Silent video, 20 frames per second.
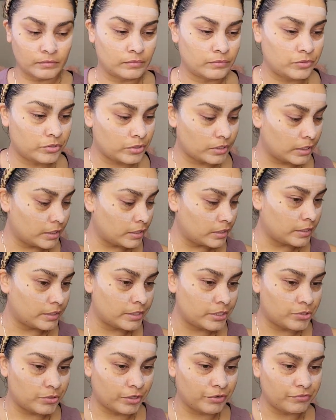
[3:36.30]
Just gonna let
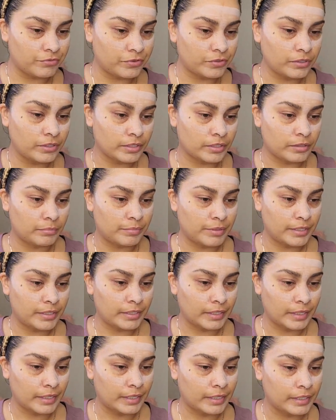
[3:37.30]
it dry for a little
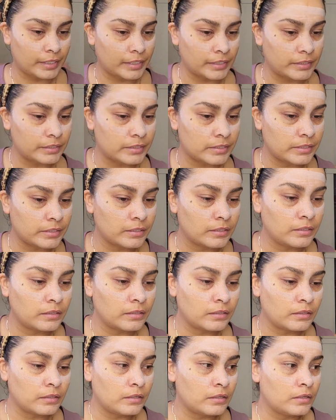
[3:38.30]
bit. And
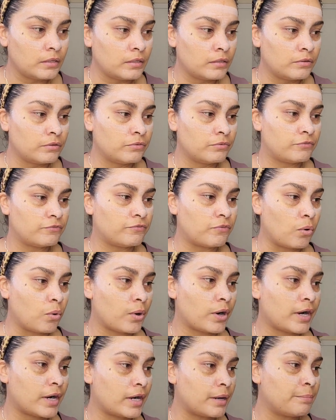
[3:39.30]

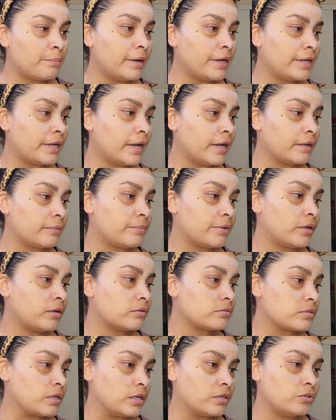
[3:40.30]
for my
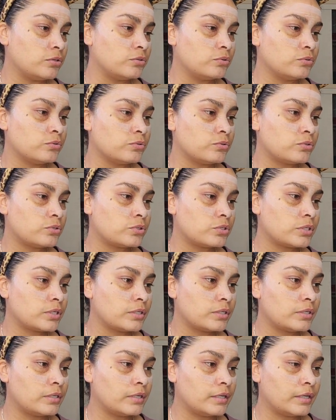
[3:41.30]
eyebrows, I used
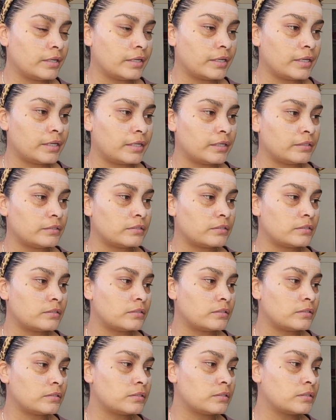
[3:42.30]
a
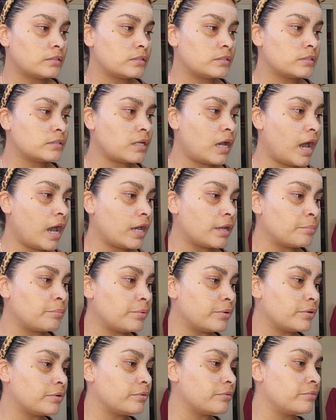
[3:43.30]
type
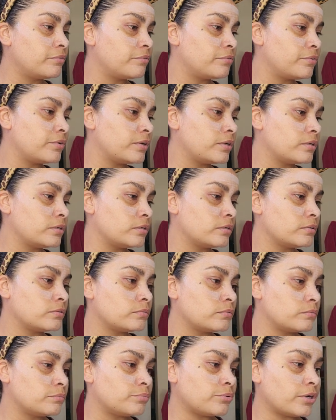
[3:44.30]
of
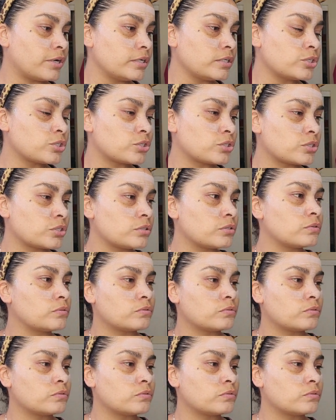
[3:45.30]
brush